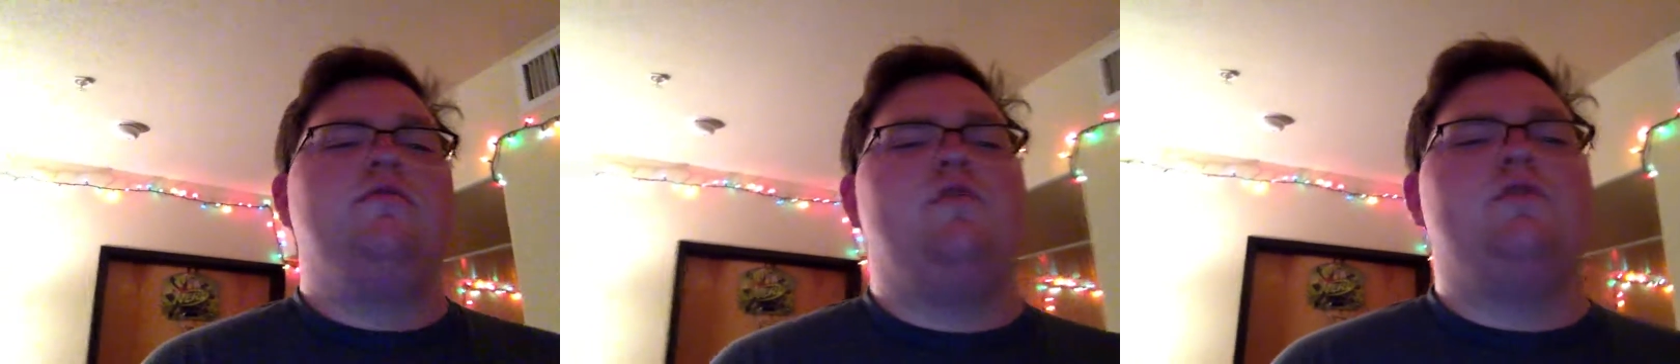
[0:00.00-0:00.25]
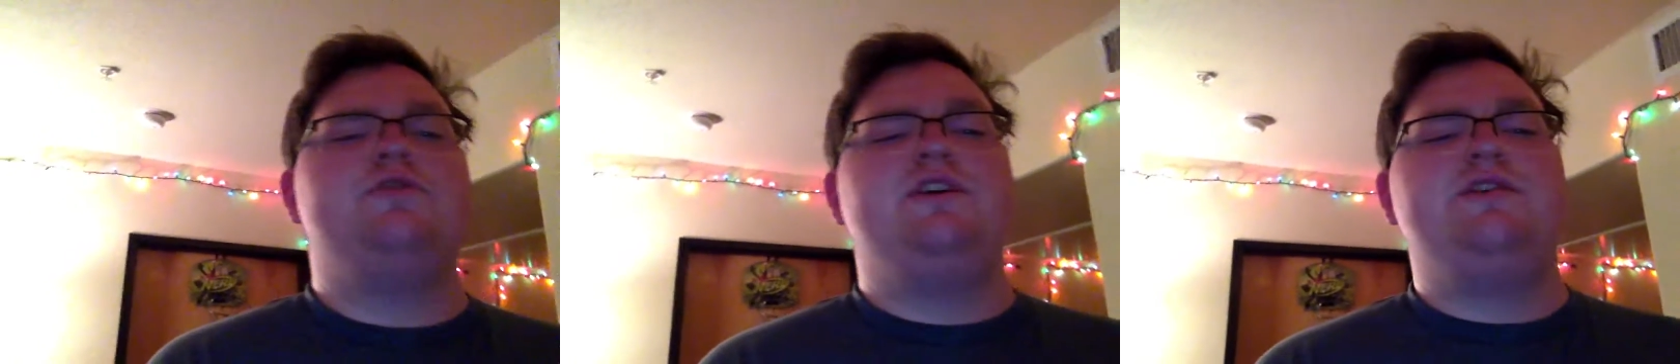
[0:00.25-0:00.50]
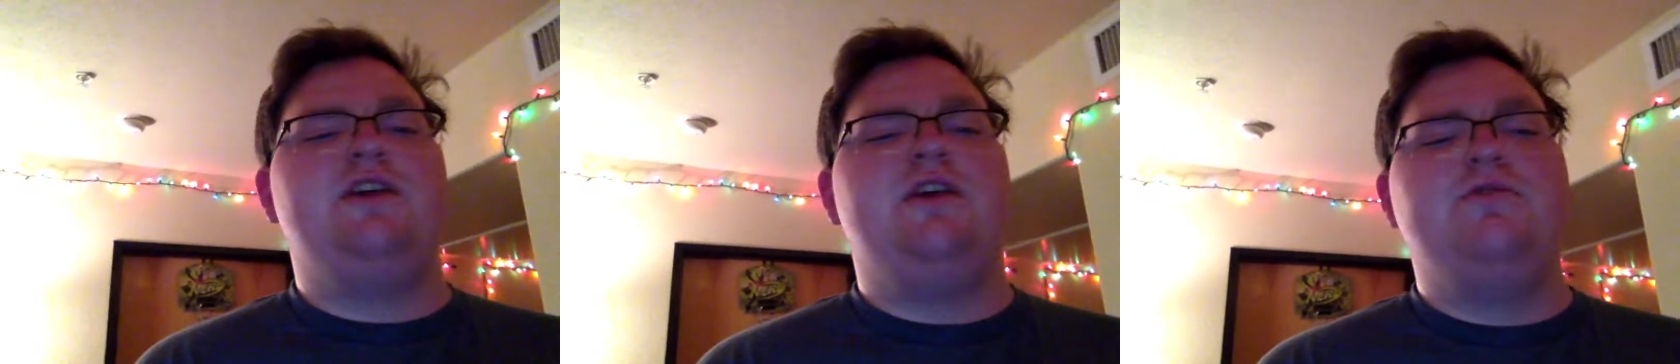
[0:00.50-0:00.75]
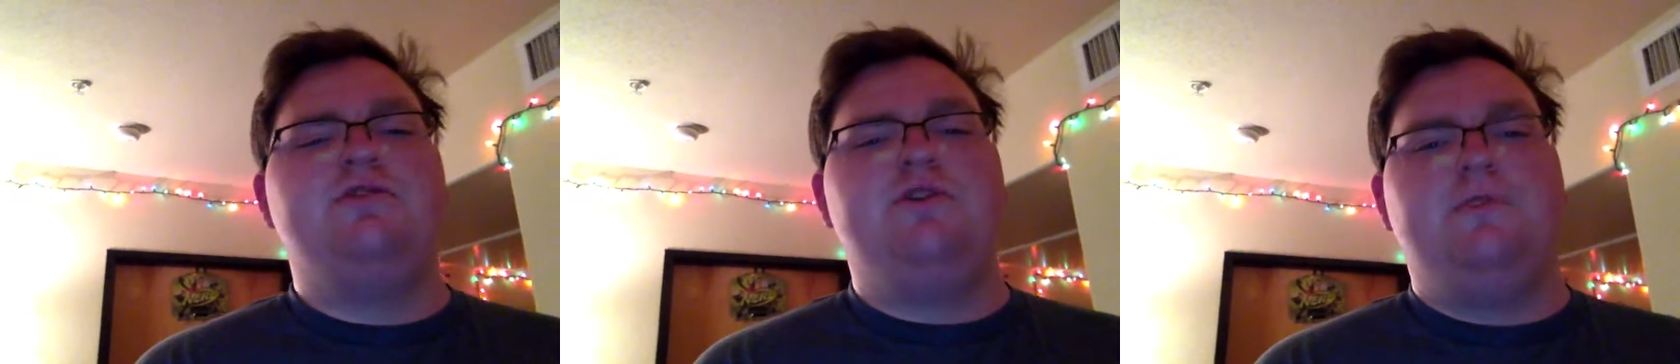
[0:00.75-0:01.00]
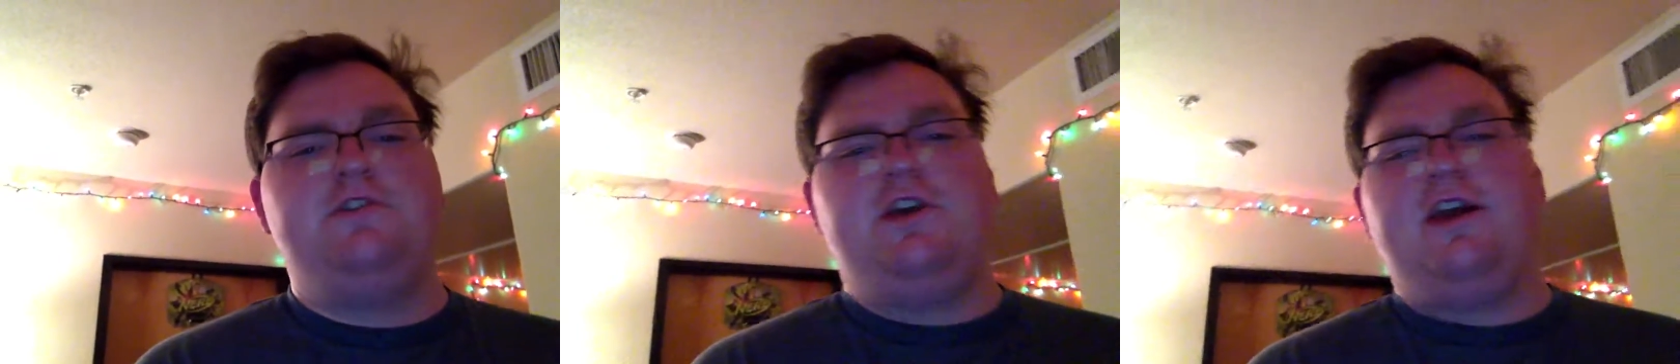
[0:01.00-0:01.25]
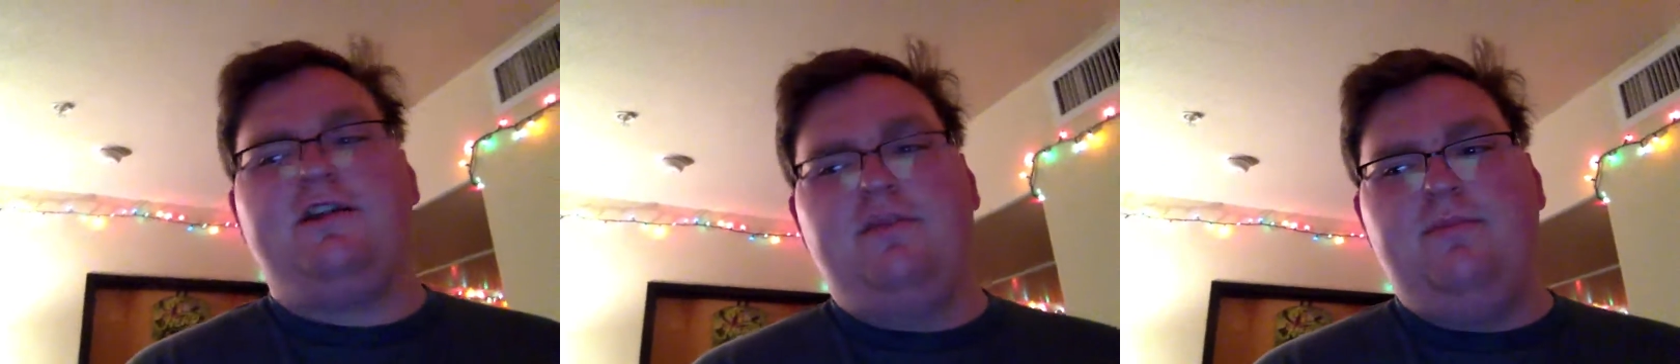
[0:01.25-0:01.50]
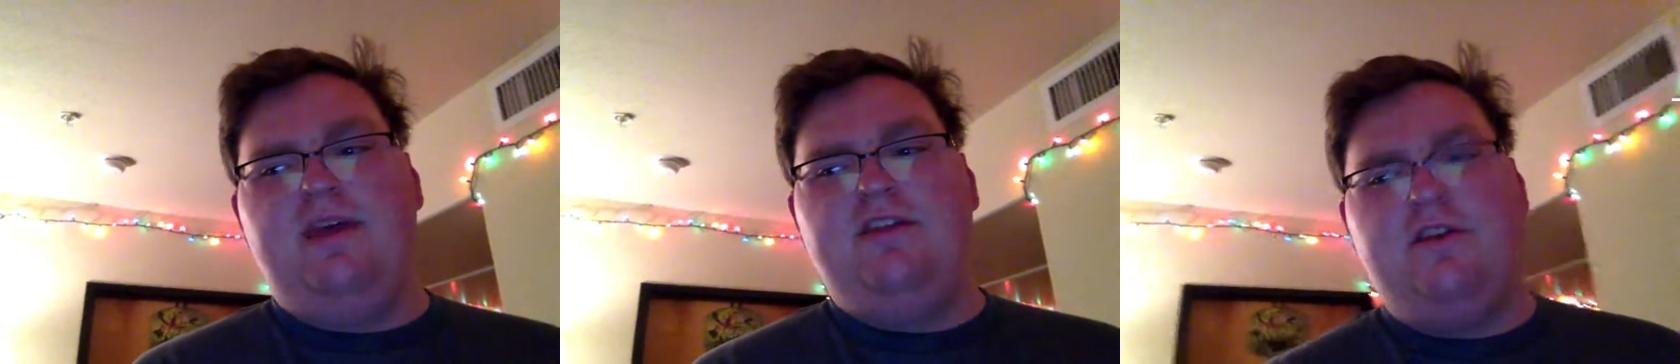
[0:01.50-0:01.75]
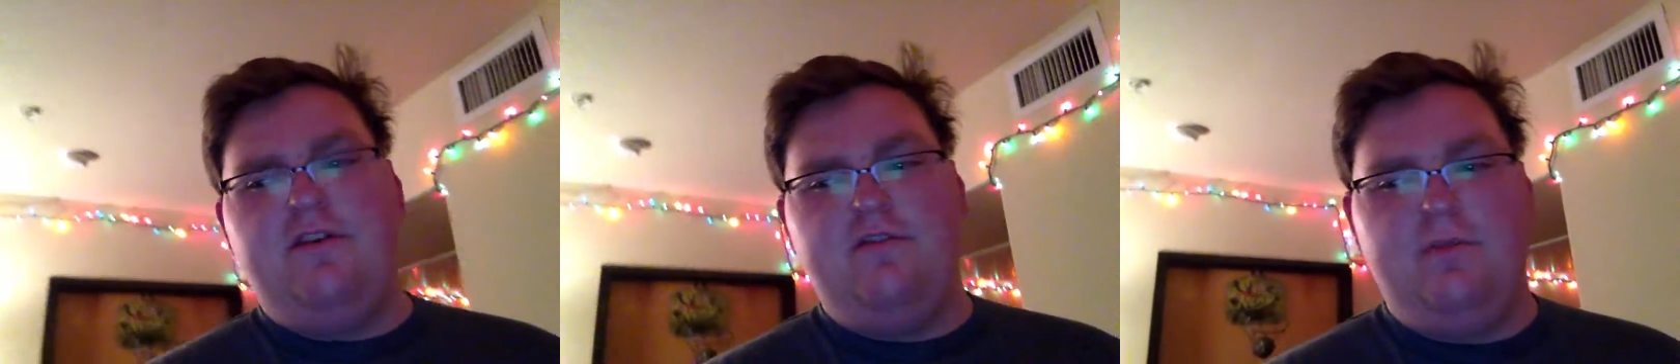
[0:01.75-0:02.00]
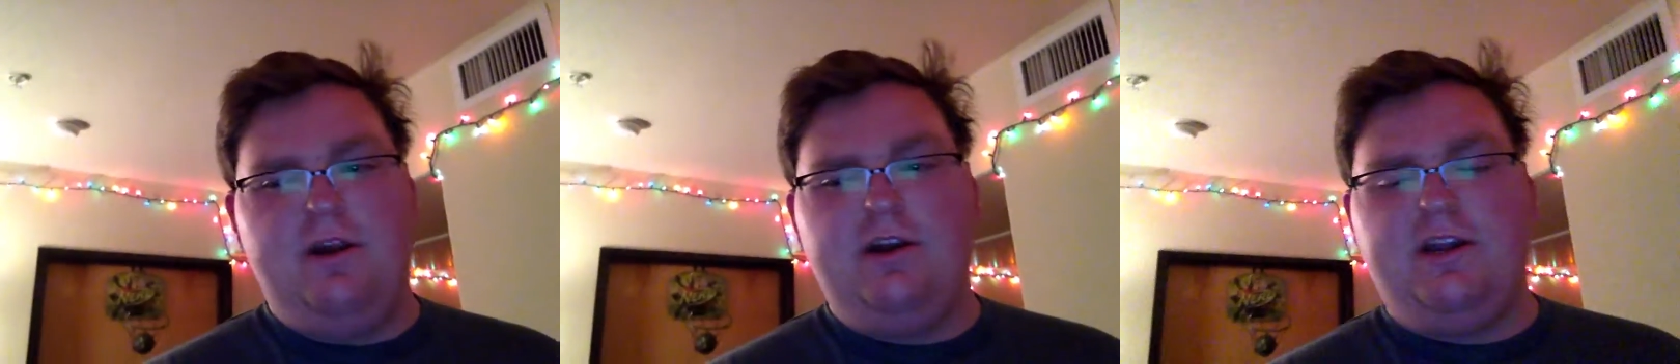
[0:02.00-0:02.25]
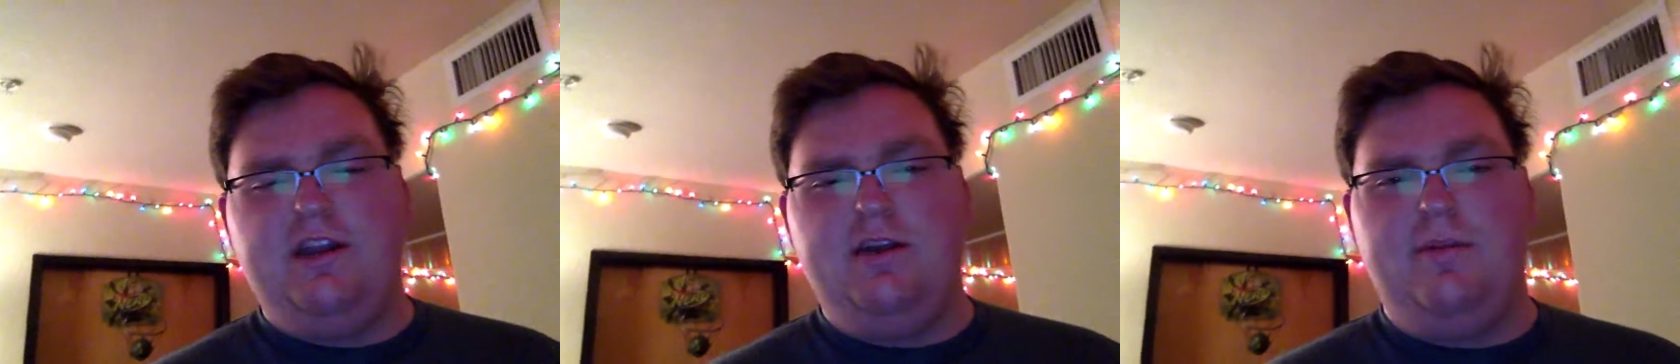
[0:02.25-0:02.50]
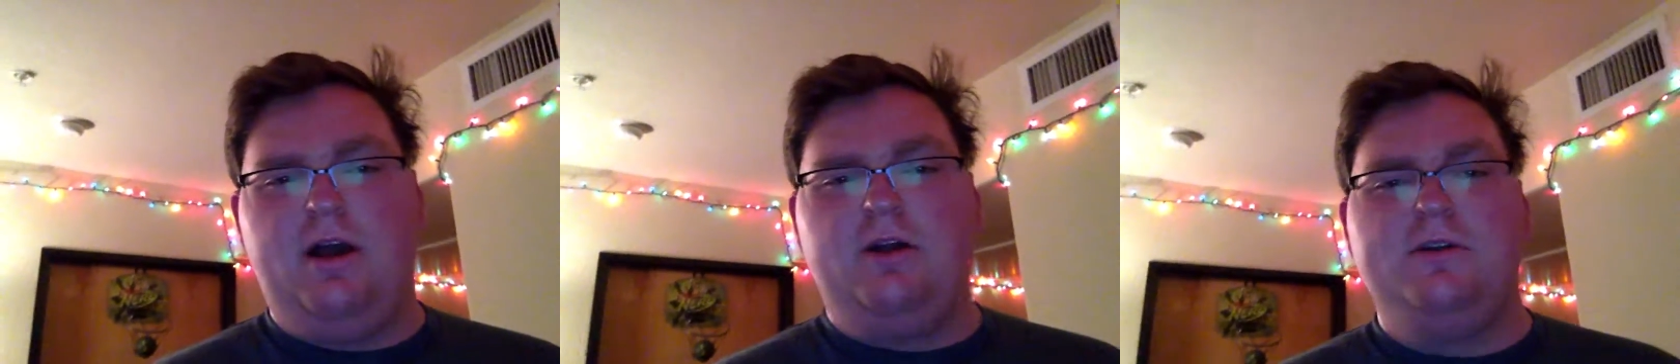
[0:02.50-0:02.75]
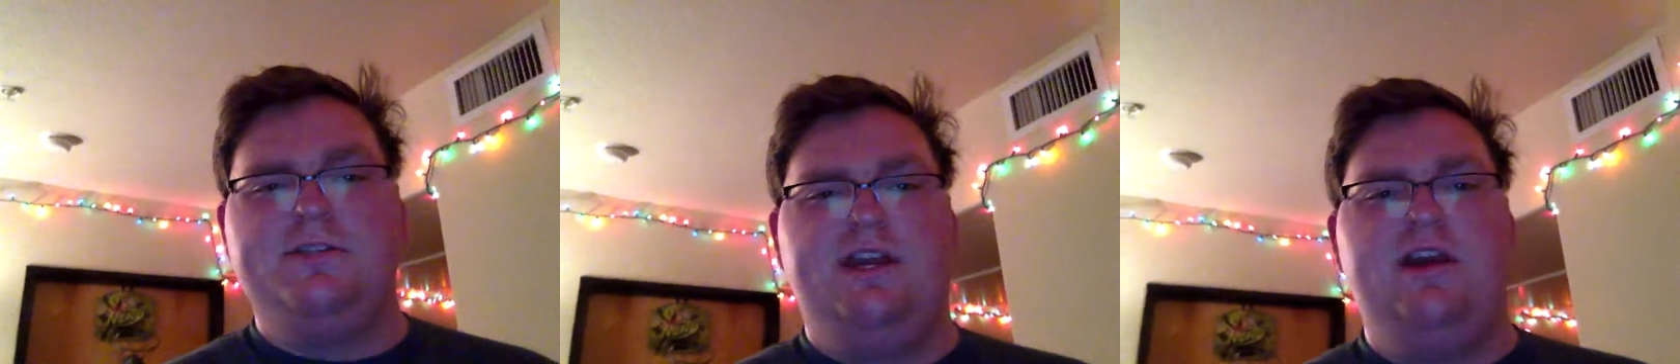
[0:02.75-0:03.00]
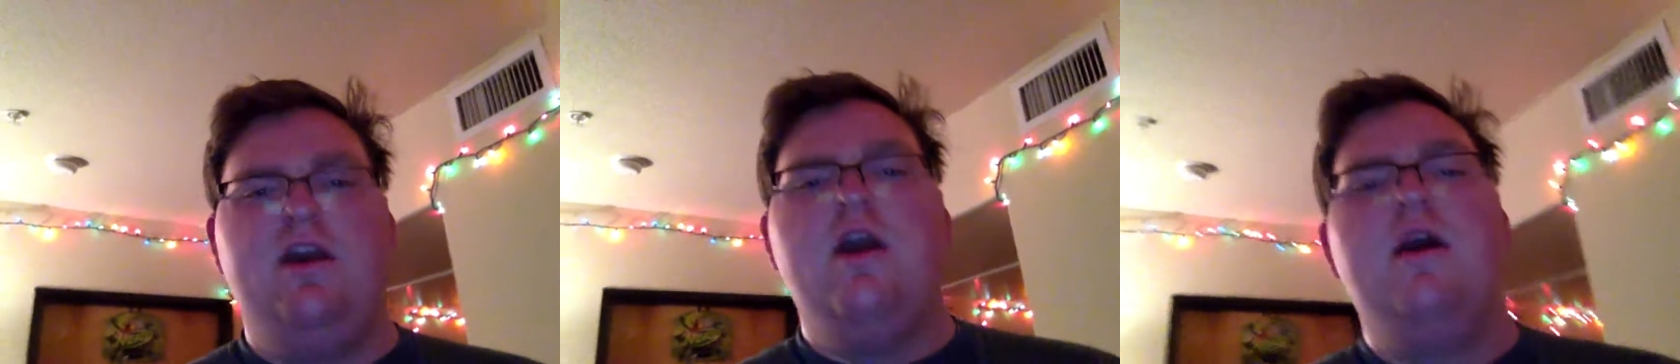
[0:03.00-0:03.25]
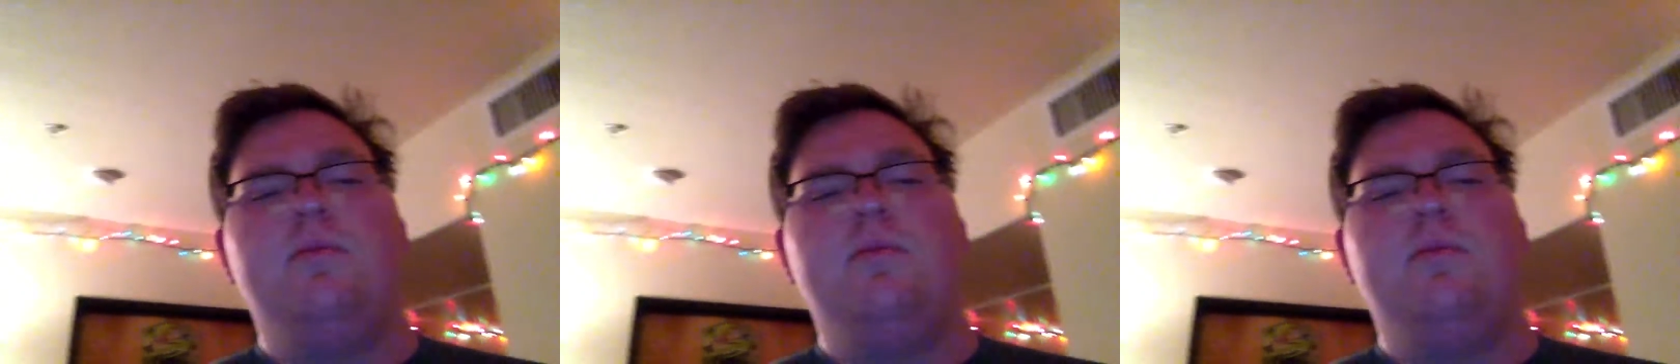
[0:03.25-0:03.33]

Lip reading: Vote GCU to reject the myth of American democracy